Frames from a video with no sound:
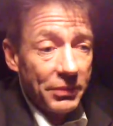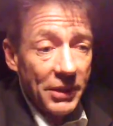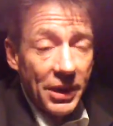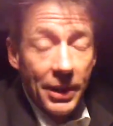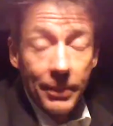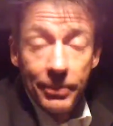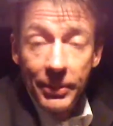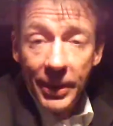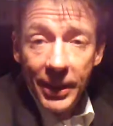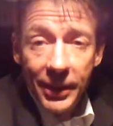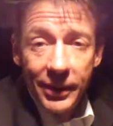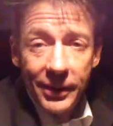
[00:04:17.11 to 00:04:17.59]

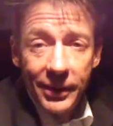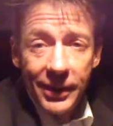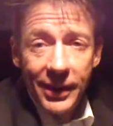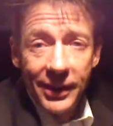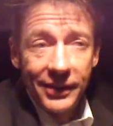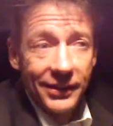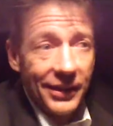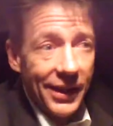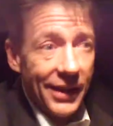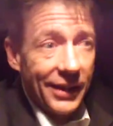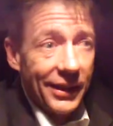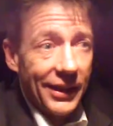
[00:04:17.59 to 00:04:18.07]
commit
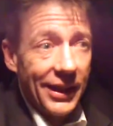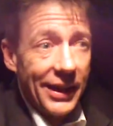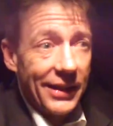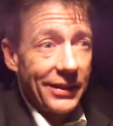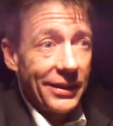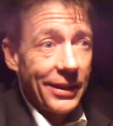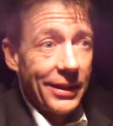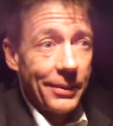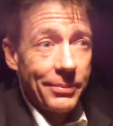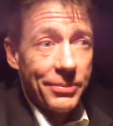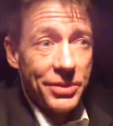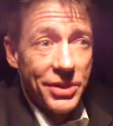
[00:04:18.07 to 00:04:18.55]
and
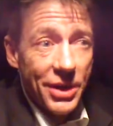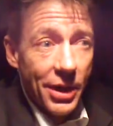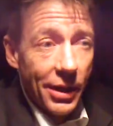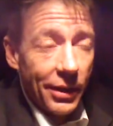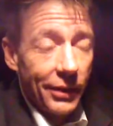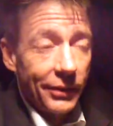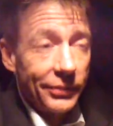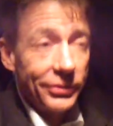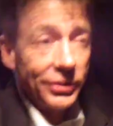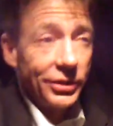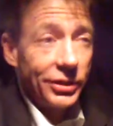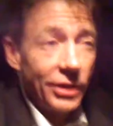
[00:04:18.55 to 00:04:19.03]
dedicate
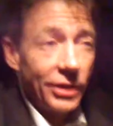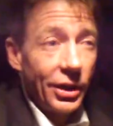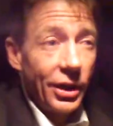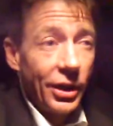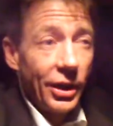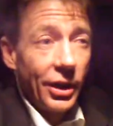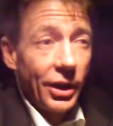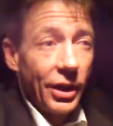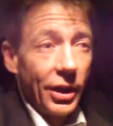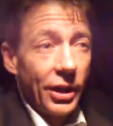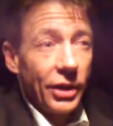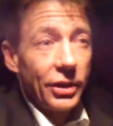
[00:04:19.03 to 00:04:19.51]
themselves
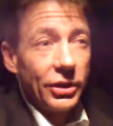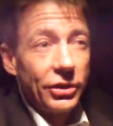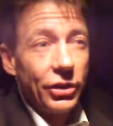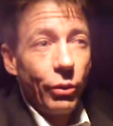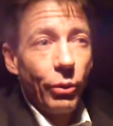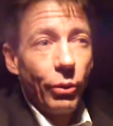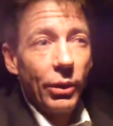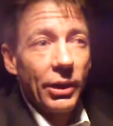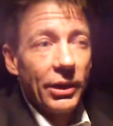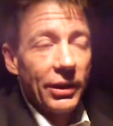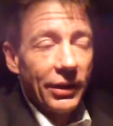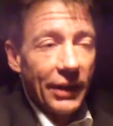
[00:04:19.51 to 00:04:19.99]

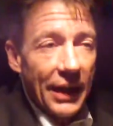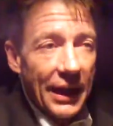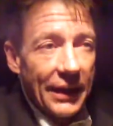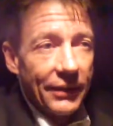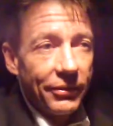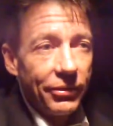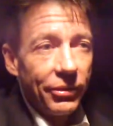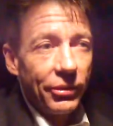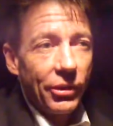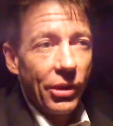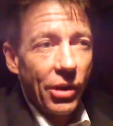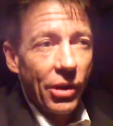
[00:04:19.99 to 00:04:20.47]
to a
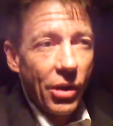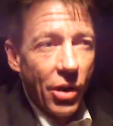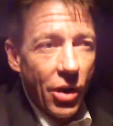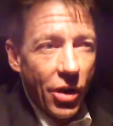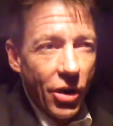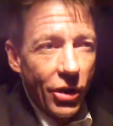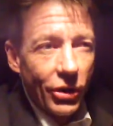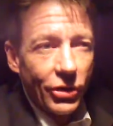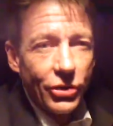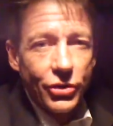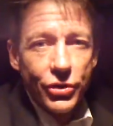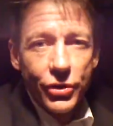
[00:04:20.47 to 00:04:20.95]

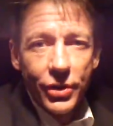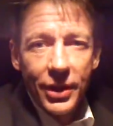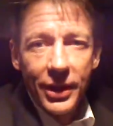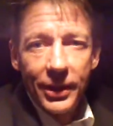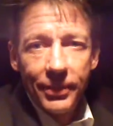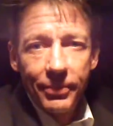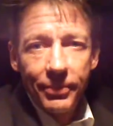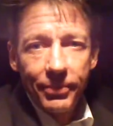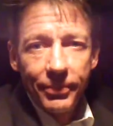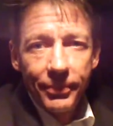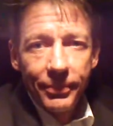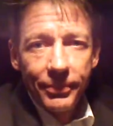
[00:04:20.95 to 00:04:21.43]
lifelong
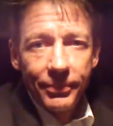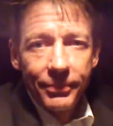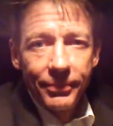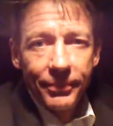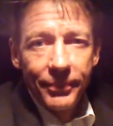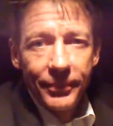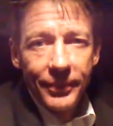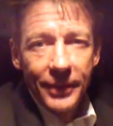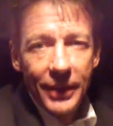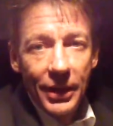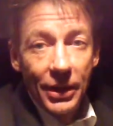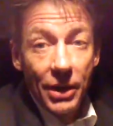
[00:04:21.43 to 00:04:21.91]
dream.
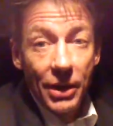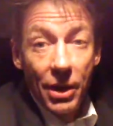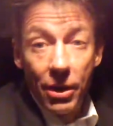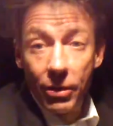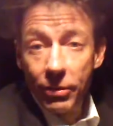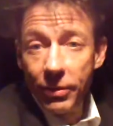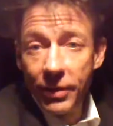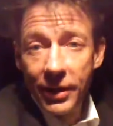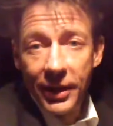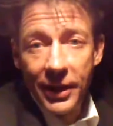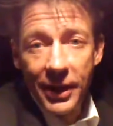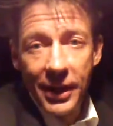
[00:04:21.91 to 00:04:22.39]
You know,
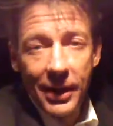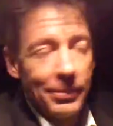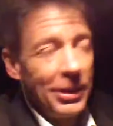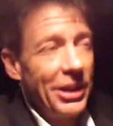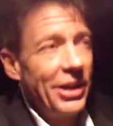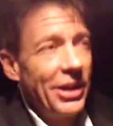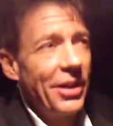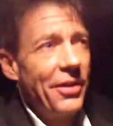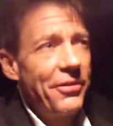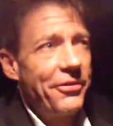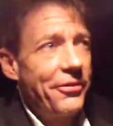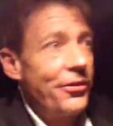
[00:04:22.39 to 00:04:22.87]
I
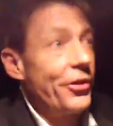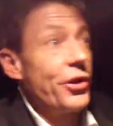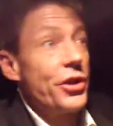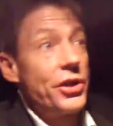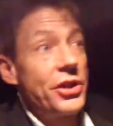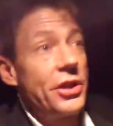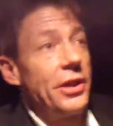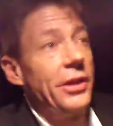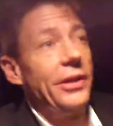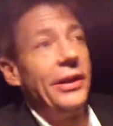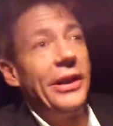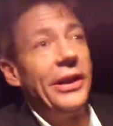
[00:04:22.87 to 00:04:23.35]
mean, the
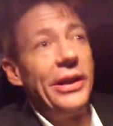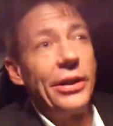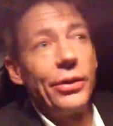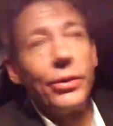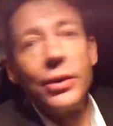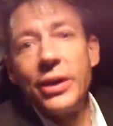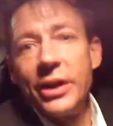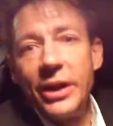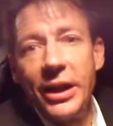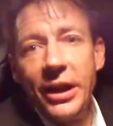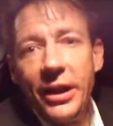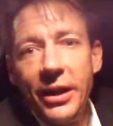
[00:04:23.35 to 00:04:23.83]
first
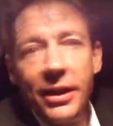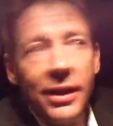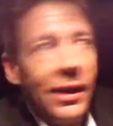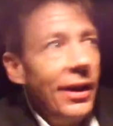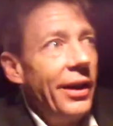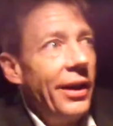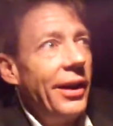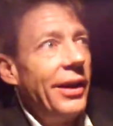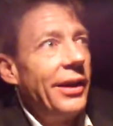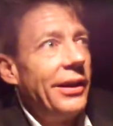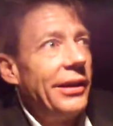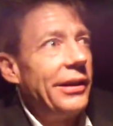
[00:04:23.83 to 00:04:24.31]
glittery,
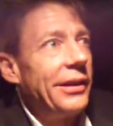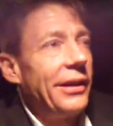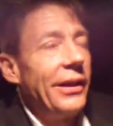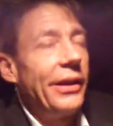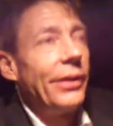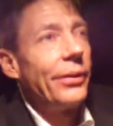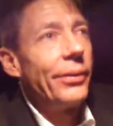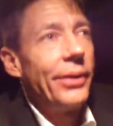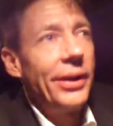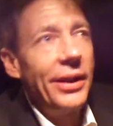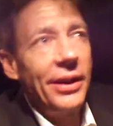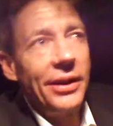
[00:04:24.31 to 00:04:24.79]

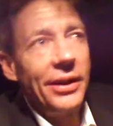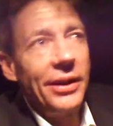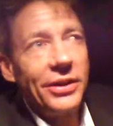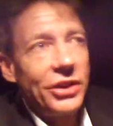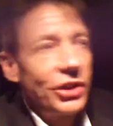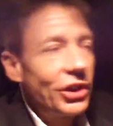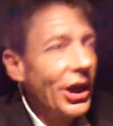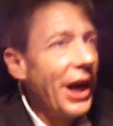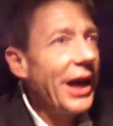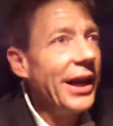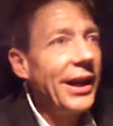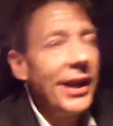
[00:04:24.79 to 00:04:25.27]

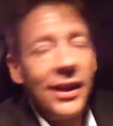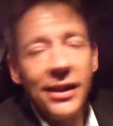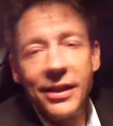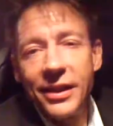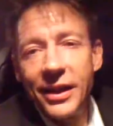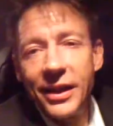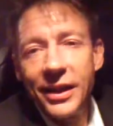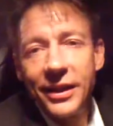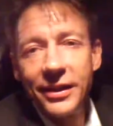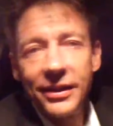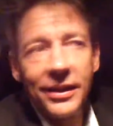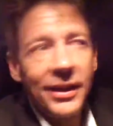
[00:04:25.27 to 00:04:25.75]
shiny
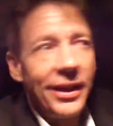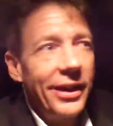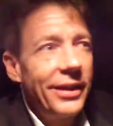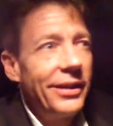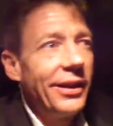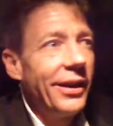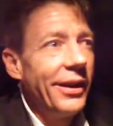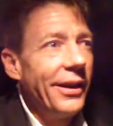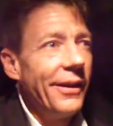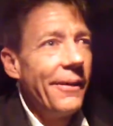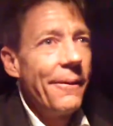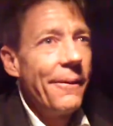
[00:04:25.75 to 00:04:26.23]
thing that
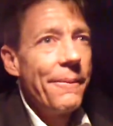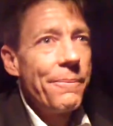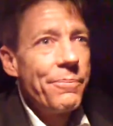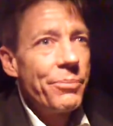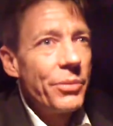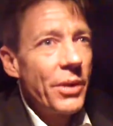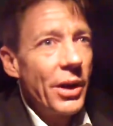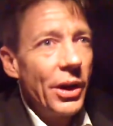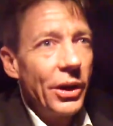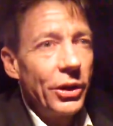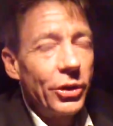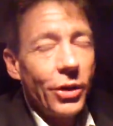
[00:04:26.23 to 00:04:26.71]

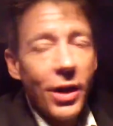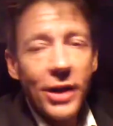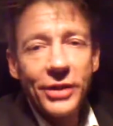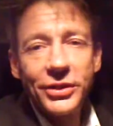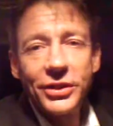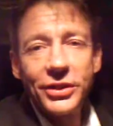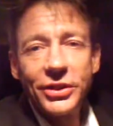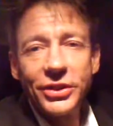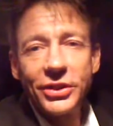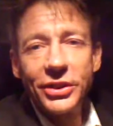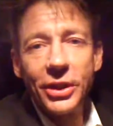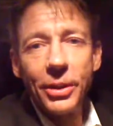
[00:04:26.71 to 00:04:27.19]

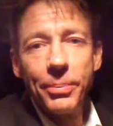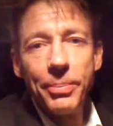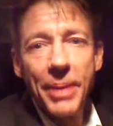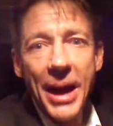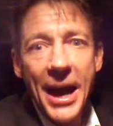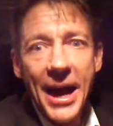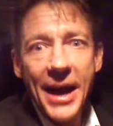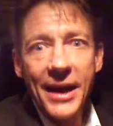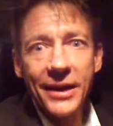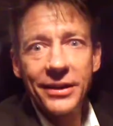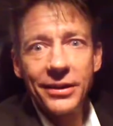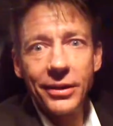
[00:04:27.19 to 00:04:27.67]
crosses their
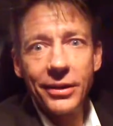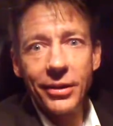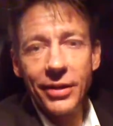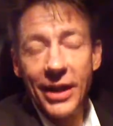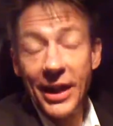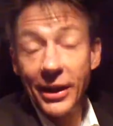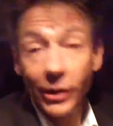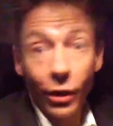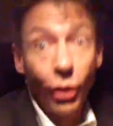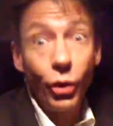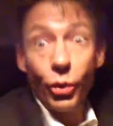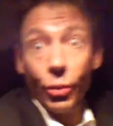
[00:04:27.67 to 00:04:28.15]
path, they're
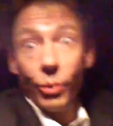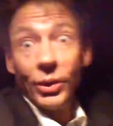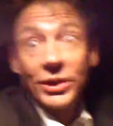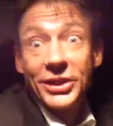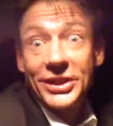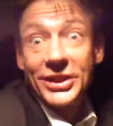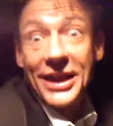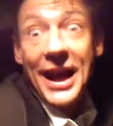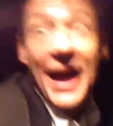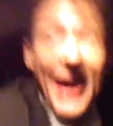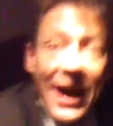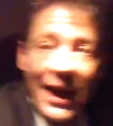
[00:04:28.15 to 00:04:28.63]
like, oh,
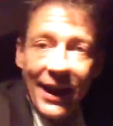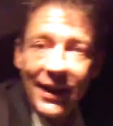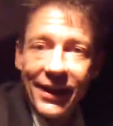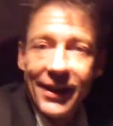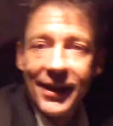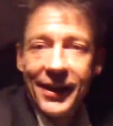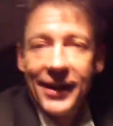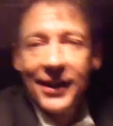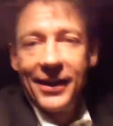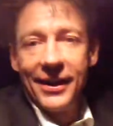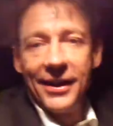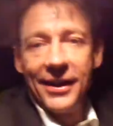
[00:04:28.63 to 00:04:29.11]
what's that?
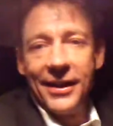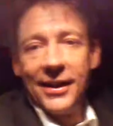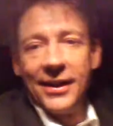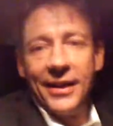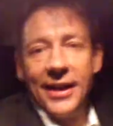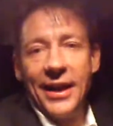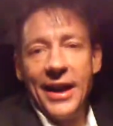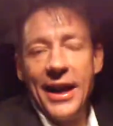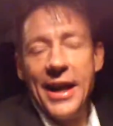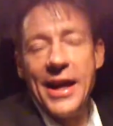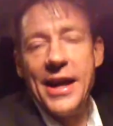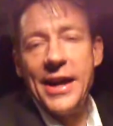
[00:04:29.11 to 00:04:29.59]

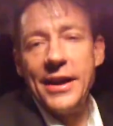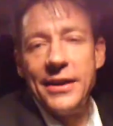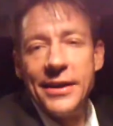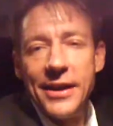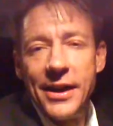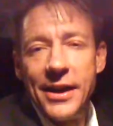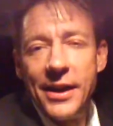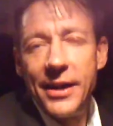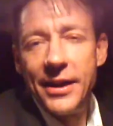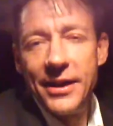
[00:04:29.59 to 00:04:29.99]
And